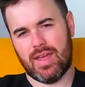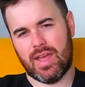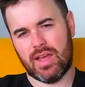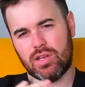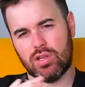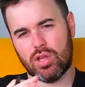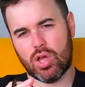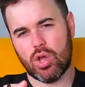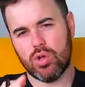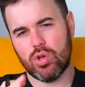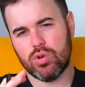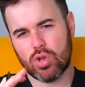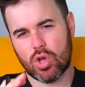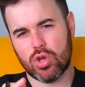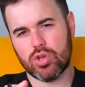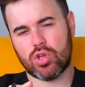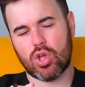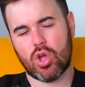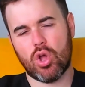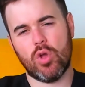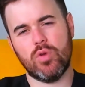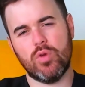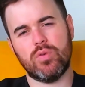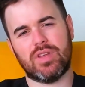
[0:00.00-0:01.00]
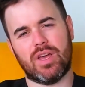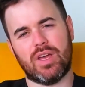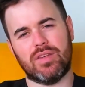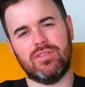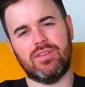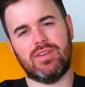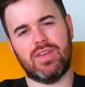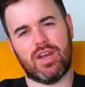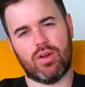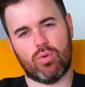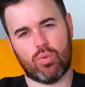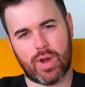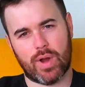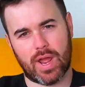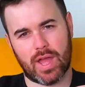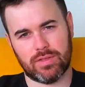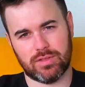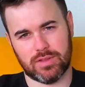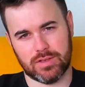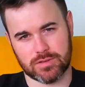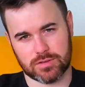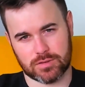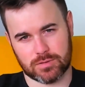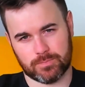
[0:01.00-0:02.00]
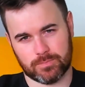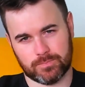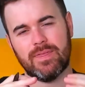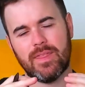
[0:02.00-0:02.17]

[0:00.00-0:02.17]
And low no code doesn't get around this.